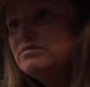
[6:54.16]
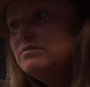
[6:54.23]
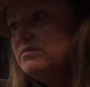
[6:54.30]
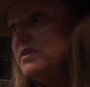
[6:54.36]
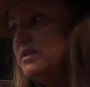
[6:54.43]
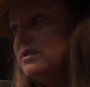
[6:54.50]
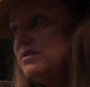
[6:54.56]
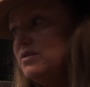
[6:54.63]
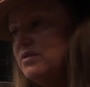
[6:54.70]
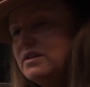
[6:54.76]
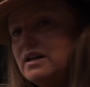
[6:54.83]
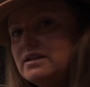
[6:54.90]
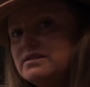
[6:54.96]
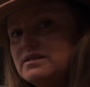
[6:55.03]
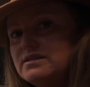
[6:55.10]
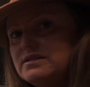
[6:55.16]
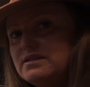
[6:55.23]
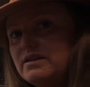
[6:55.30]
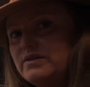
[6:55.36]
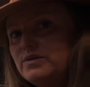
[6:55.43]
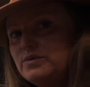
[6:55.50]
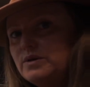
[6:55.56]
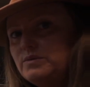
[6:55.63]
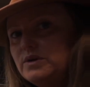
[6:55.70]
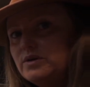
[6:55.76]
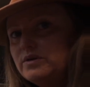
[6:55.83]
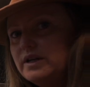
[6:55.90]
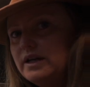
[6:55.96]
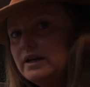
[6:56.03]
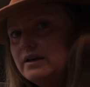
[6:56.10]
since 2007 when we
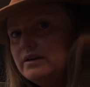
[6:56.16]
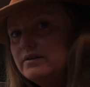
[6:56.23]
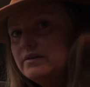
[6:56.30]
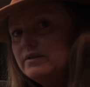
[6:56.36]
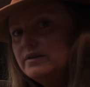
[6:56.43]
got our